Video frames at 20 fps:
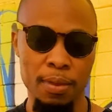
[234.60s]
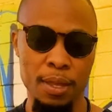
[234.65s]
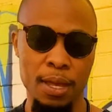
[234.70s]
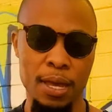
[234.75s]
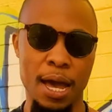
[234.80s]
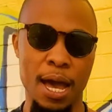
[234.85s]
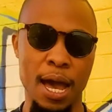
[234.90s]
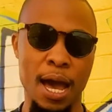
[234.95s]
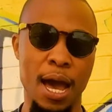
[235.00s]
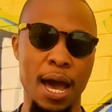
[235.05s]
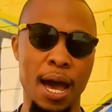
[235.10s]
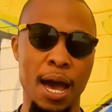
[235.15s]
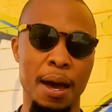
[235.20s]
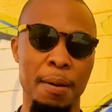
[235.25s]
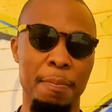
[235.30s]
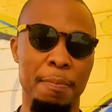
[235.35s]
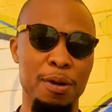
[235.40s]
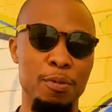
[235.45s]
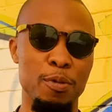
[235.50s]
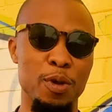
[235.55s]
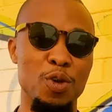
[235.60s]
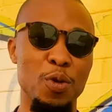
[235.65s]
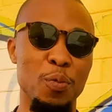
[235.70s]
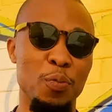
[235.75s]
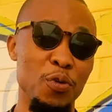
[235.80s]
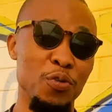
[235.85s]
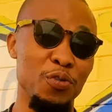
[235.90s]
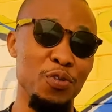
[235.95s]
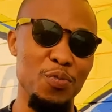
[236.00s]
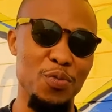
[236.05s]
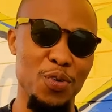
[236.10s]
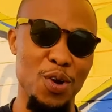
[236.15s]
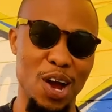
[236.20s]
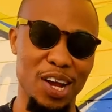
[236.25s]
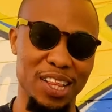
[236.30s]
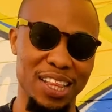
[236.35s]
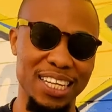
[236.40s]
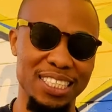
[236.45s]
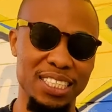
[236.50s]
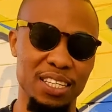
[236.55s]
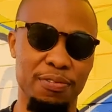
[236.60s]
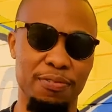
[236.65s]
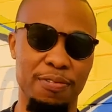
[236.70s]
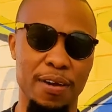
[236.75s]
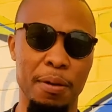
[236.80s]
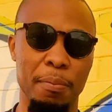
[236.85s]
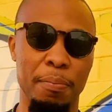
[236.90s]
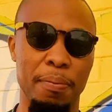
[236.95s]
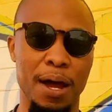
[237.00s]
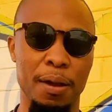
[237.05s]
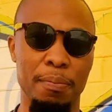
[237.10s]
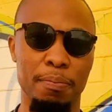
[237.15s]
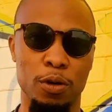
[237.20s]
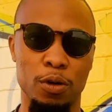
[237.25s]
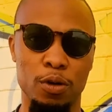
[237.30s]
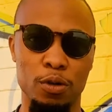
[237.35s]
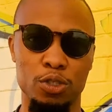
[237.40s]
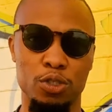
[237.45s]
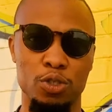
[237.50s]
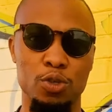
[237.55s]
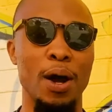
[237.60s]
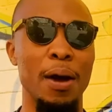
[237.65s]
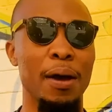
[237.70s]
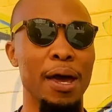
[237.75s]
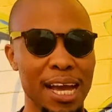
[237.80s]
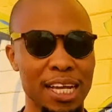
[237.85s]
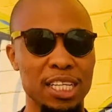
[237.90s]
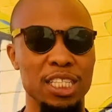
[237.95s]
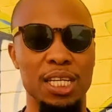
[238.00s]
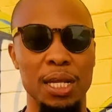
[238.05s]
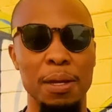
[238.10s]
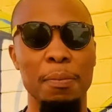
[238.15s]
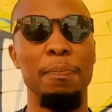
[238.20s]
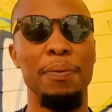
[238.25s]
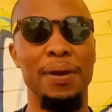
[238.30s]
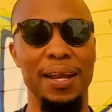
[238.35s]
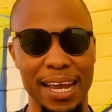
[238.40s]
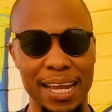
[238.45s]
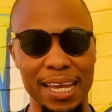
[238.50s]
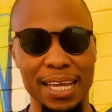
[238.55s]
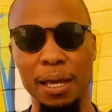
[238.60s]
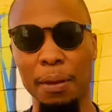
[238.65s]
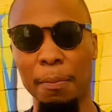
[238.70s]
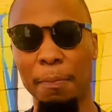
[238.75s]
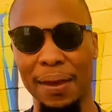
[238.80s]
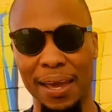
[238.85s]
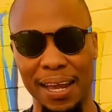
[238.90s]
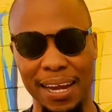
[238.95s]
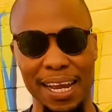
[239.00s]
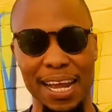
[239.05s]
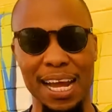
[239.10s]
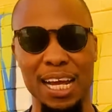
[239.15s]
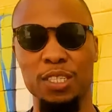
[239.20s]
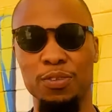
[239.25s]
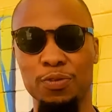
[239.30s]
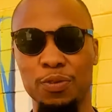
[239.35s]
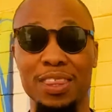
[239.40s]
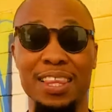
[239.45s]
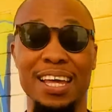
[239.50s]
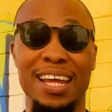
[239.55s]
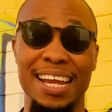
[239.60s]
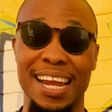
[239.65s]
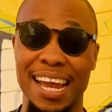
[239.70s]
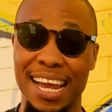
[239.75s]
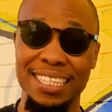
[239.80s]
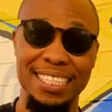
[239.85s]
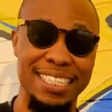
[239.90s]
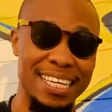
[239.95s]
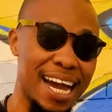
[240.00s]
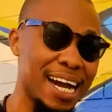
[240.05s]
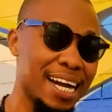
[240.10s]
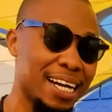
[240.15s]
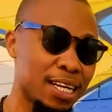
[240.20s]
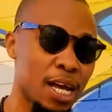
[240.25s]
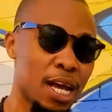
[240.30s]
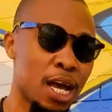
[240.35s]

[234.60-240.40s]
But when you prove them wrong, that's the fun part, because you are actually breaking barriers for the next young